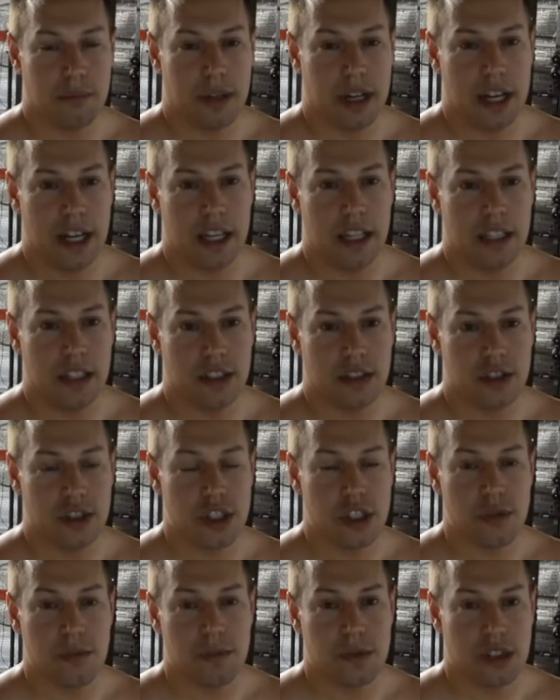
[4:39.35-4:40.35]
buying
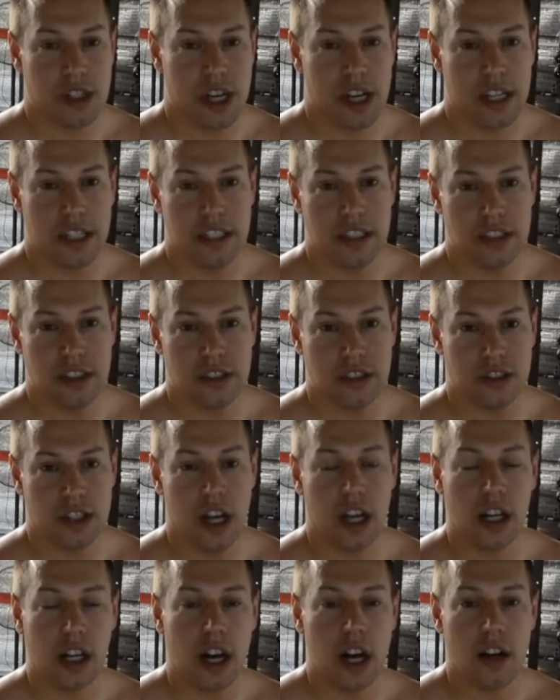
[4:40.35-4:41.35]
cheap Chinese
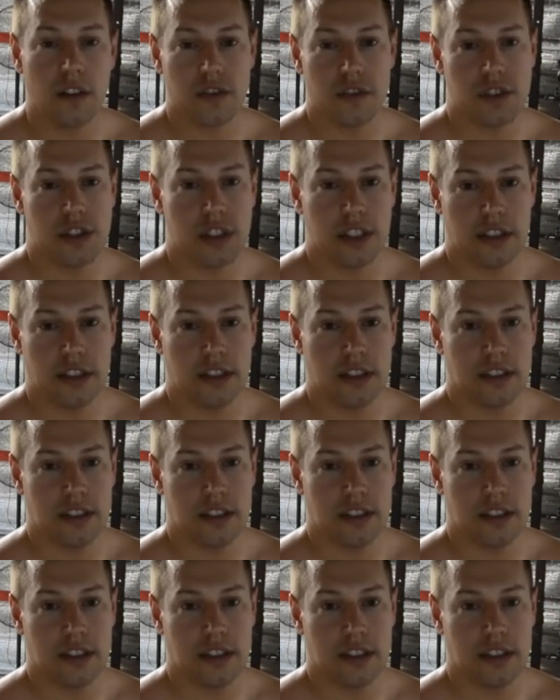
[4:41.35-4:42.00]
knockoff shit